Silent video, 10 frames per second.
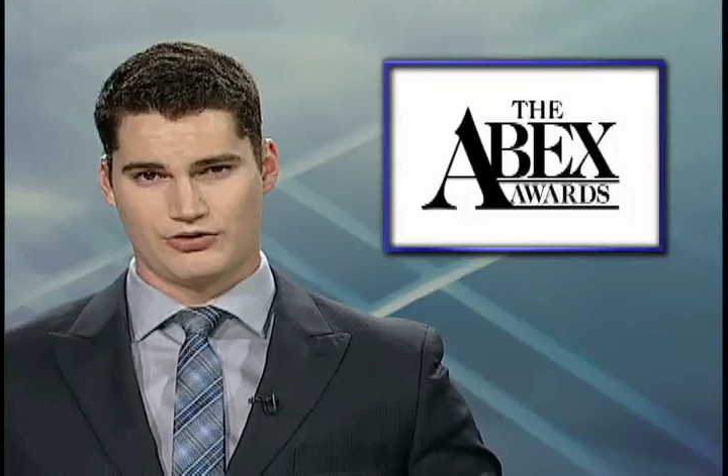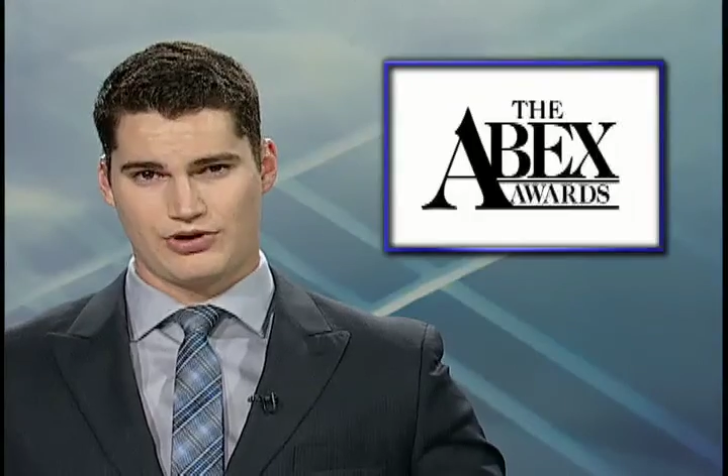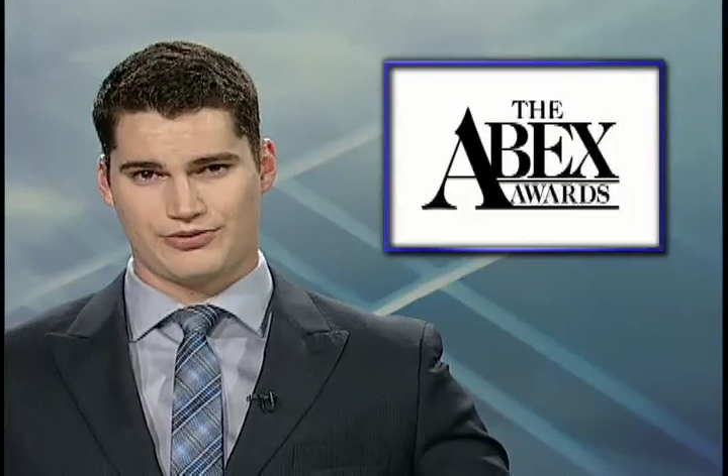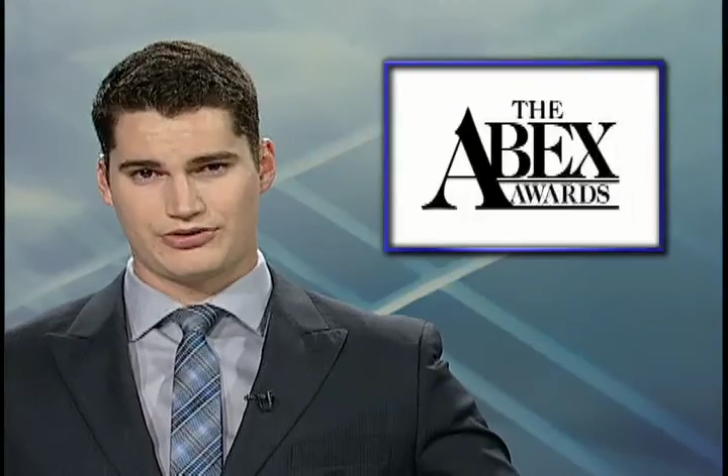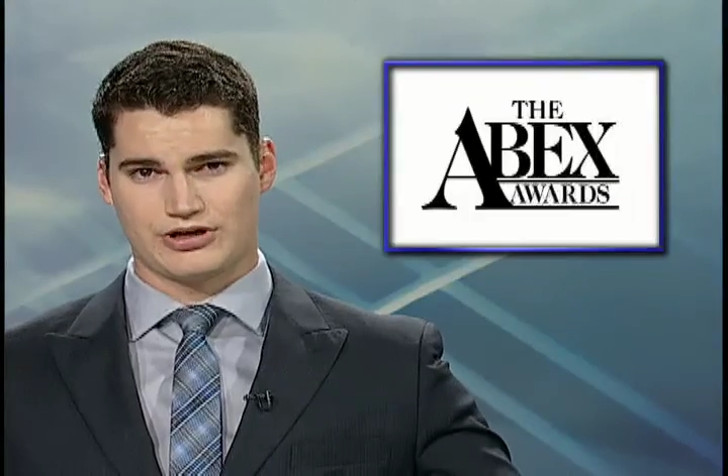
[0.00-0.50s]

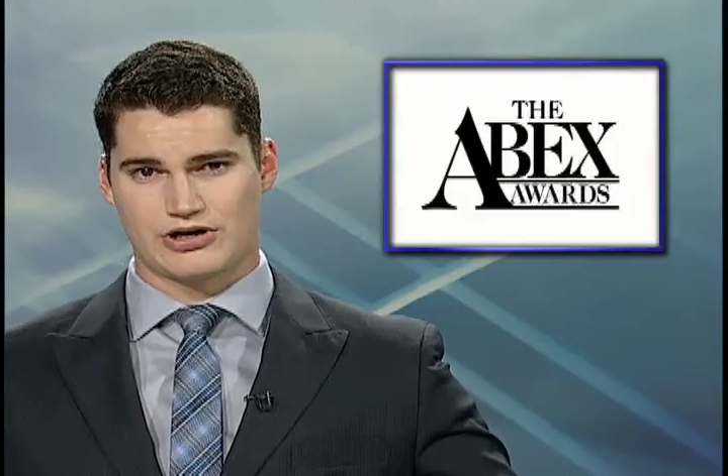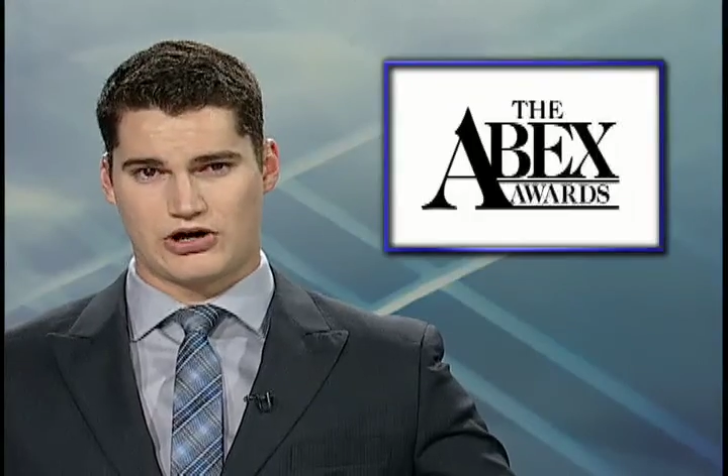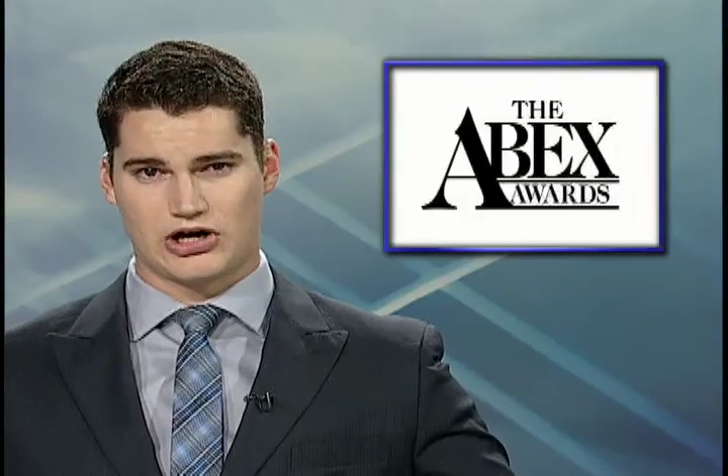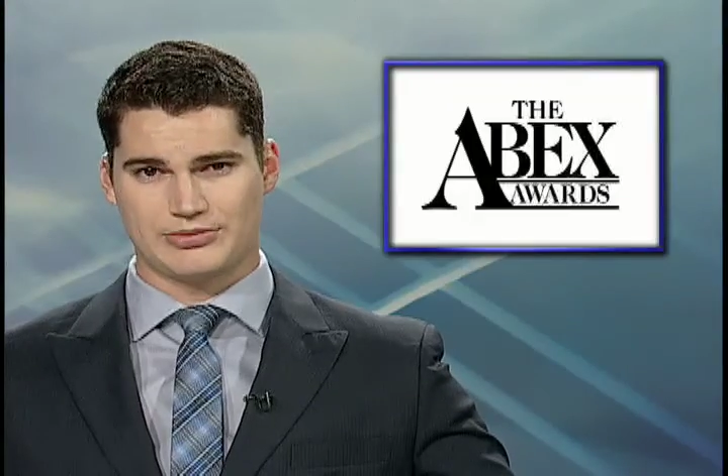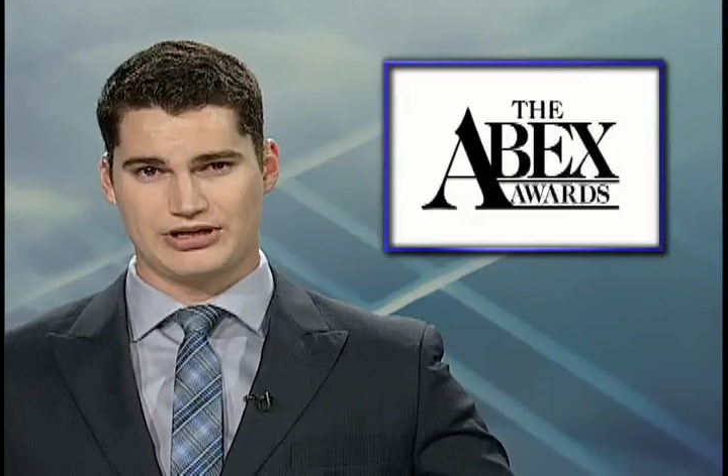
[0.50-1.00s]
Well, with the
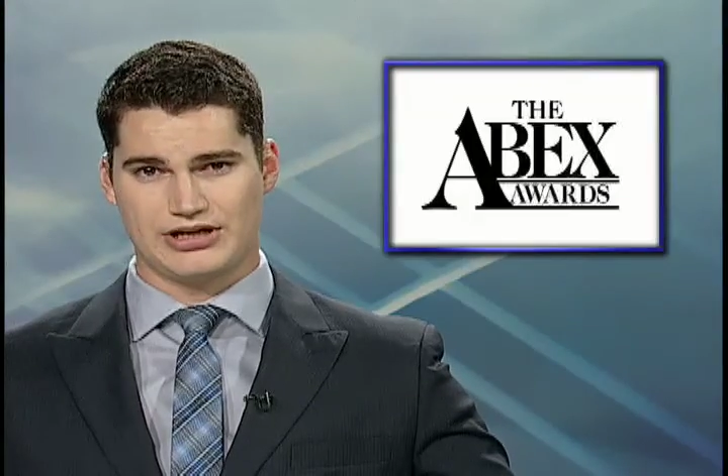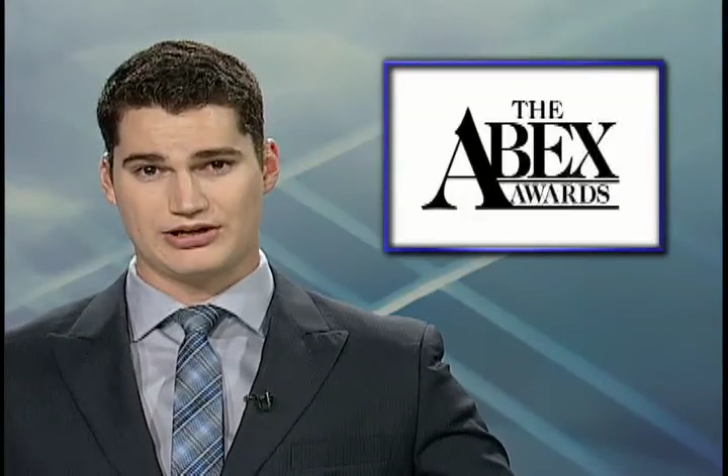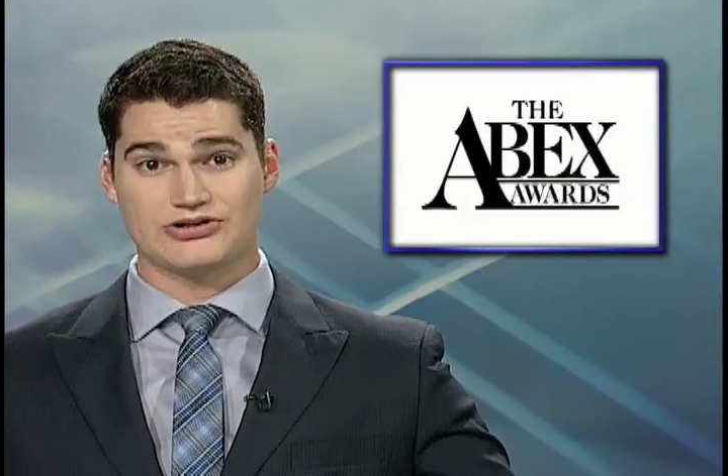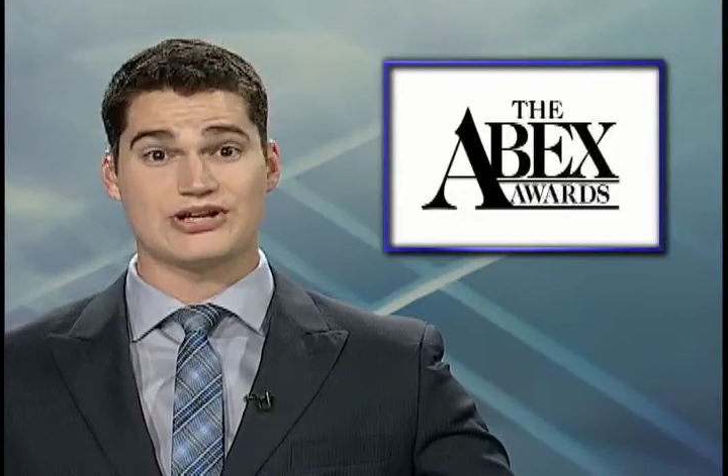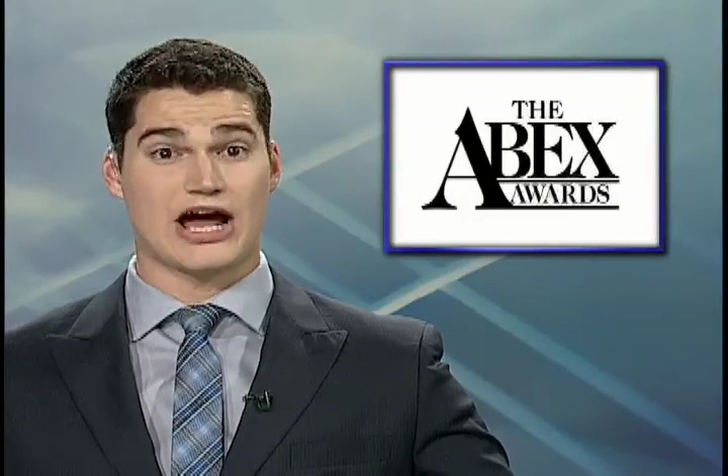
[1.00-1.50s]
economy
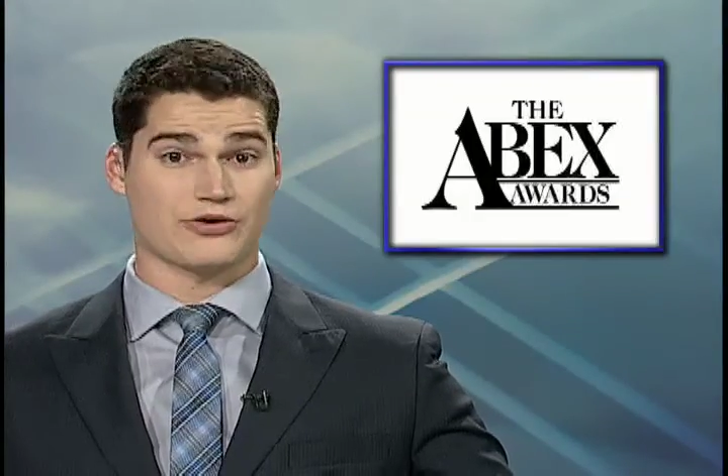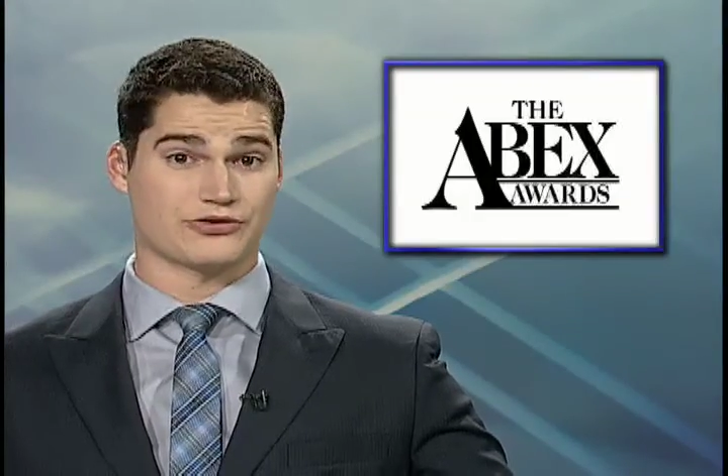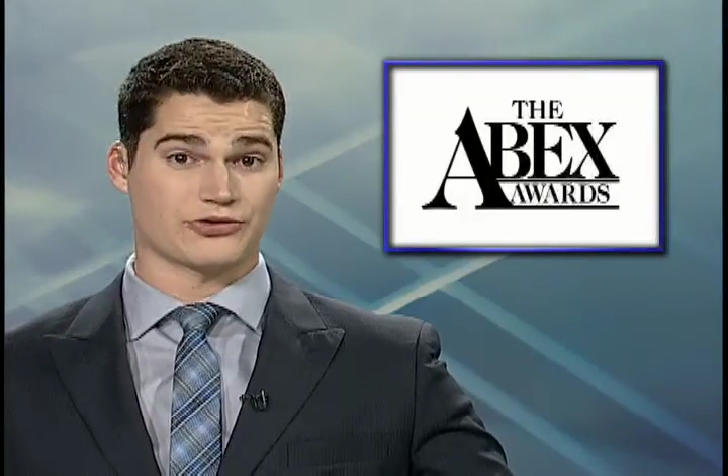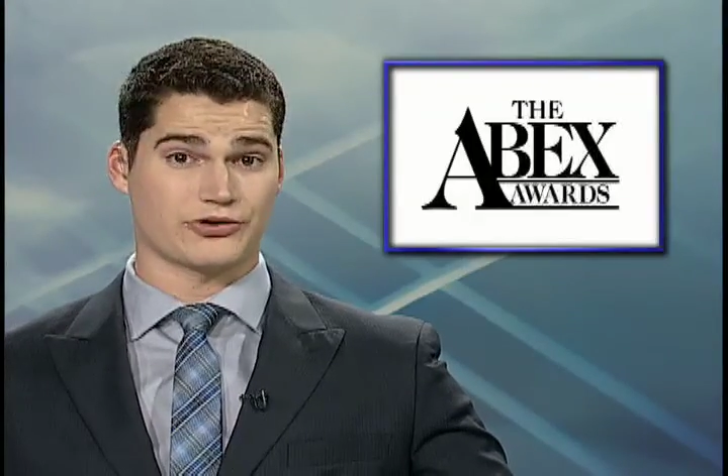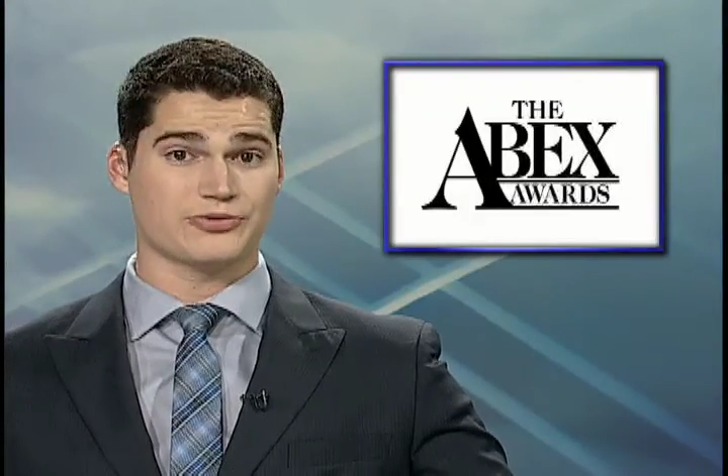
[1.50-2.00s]
in a
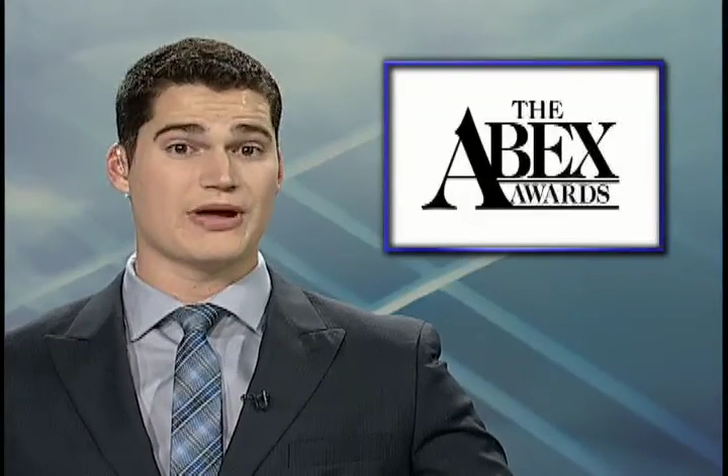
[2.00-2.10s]
downturn,